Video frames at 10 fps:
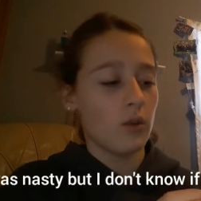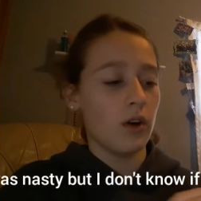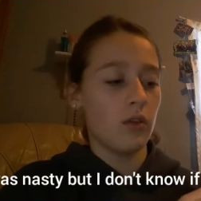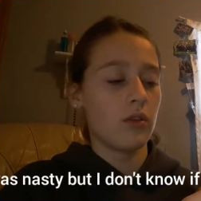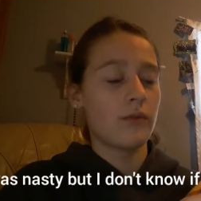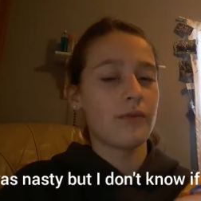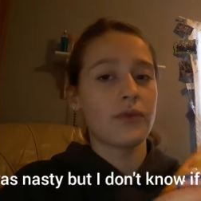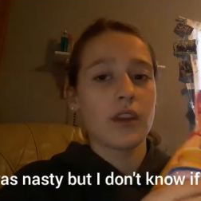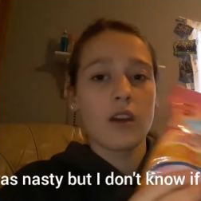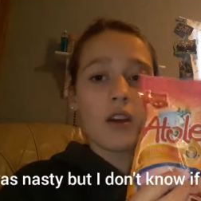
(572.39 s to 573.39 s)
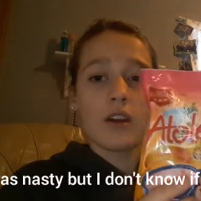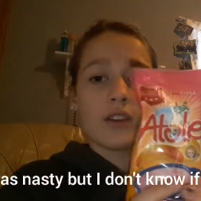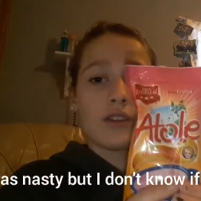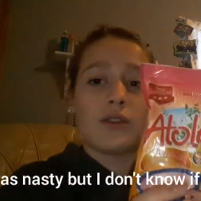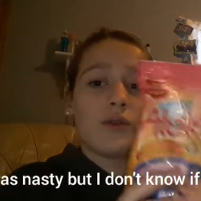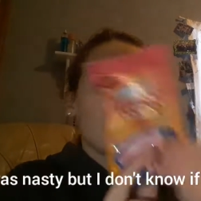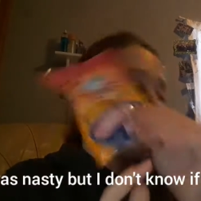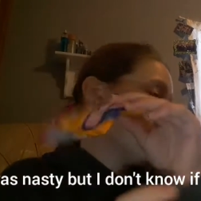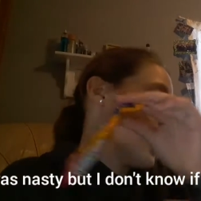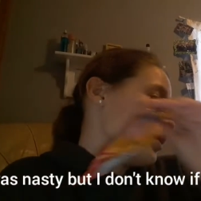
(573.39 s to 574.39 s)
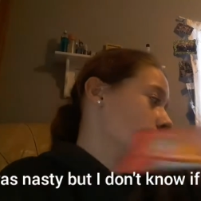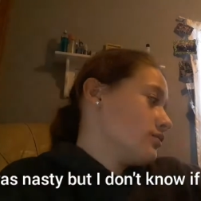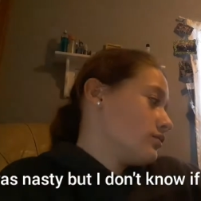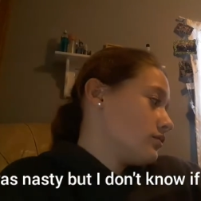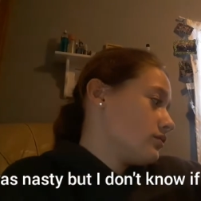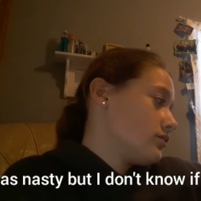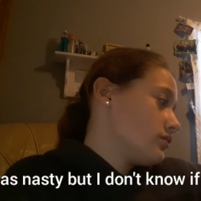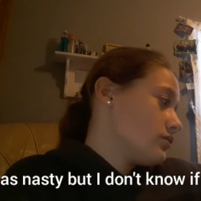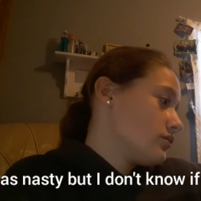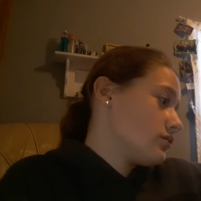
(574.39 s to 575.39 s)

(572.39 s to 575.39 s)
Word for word: Well, so yeah.